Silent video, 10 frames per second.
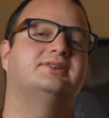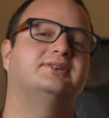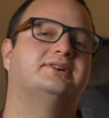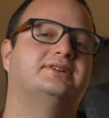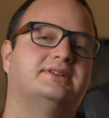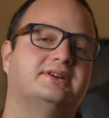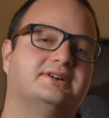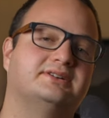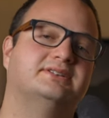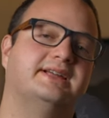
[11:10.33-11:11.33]
on
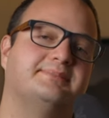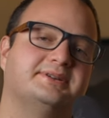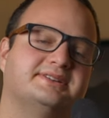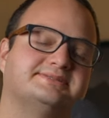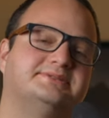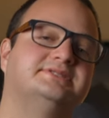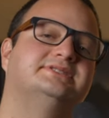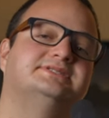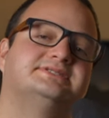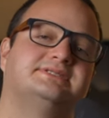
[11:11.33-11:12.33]
a glamping
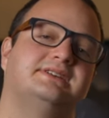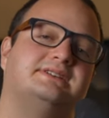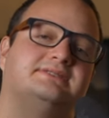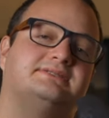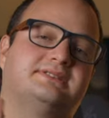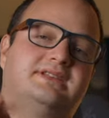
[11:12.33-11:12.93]
experience and